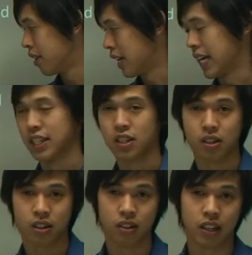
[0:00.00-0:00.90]
and
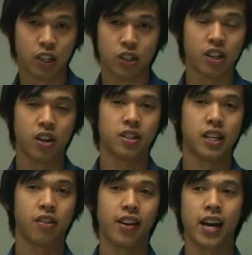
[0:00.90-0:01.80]
so you didn't notice
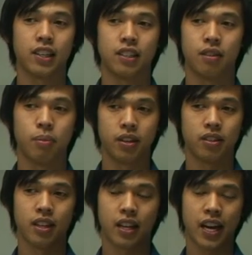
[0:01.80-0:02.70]
any reaction because
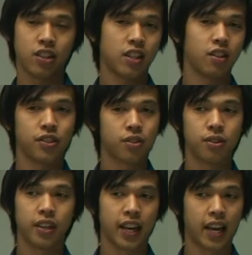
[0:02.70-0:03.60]
the HCl just
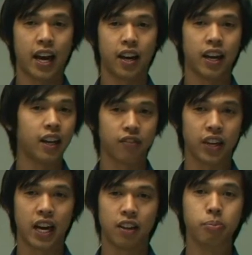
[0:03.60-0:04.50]
couldn't get out any of the
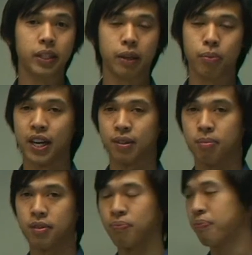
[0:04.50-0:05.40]
aluminium
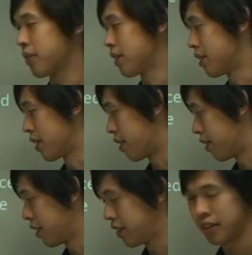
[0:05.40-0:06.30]
atoms. So
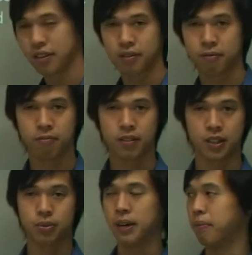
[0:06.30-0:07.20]

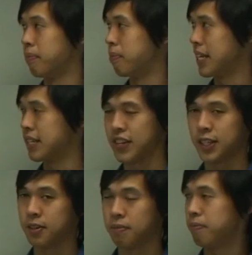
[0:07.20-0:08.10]
that's why, passivation.